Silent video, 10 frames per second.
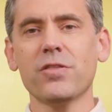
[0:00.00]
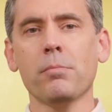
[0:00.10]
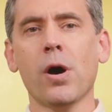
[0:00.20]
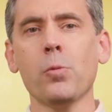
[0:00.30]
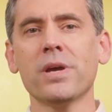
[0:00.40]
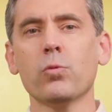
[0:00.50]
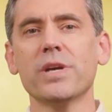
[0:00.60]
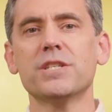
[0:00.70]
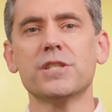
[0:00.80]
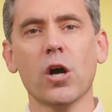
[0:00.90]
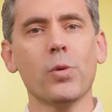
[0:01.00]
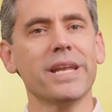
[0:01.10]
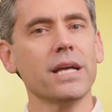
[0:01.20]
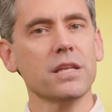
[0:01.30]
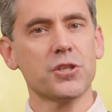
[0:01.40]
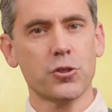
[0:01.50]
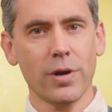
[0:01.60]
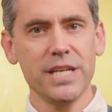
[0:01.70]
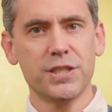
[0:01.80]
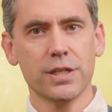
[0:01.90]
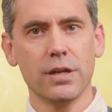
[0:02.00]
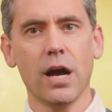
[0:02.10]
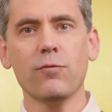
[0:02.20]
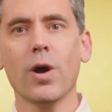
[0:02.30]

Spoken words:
the moment we show an illustration of